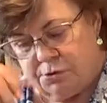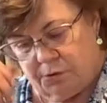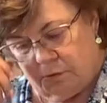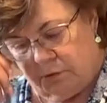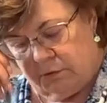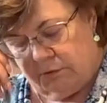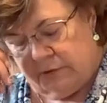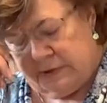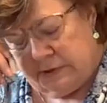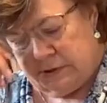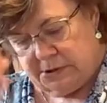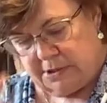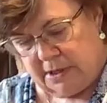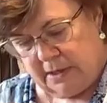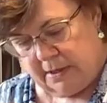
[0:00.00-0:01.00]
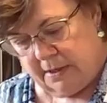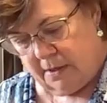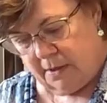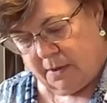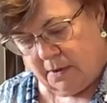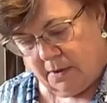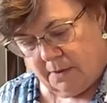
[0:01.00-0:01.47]
or around the side
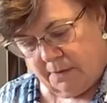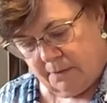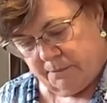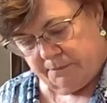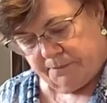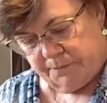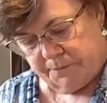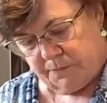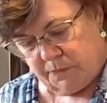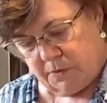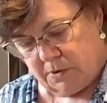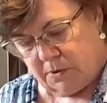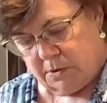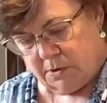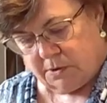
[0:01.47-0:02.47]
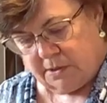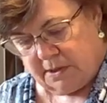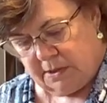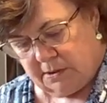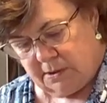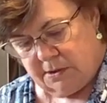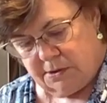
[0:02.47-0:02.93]
to
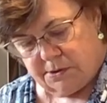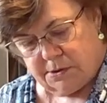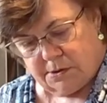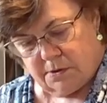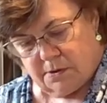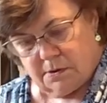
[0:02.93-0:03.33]
get these